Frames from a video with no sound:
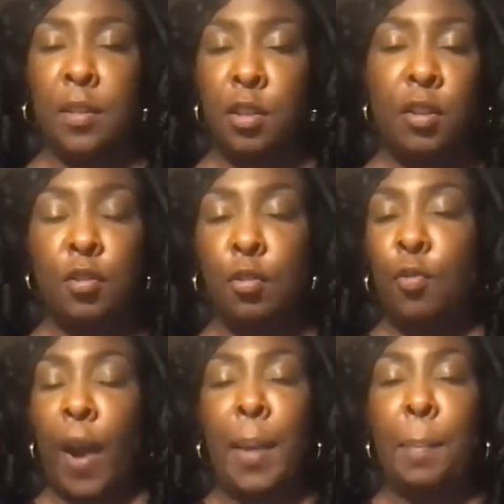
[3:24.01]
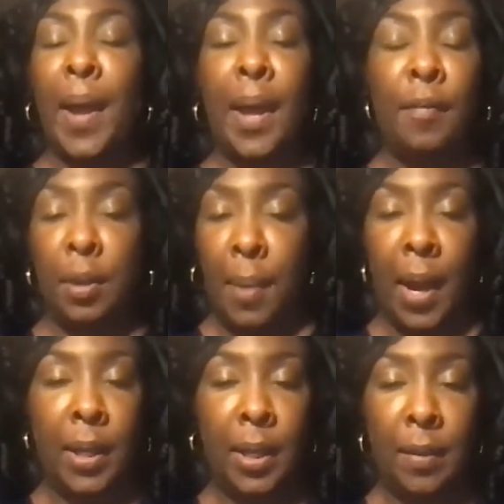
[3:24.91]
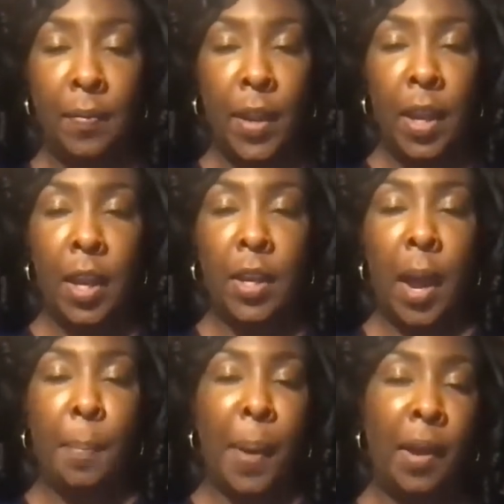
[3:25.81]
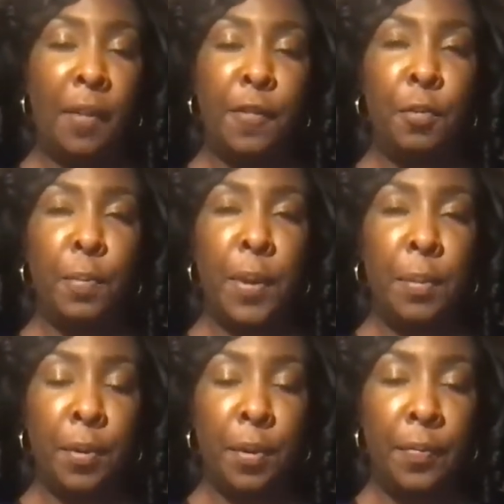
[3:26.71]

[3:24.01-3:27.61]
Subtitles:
to do right by everybody and not by a few people.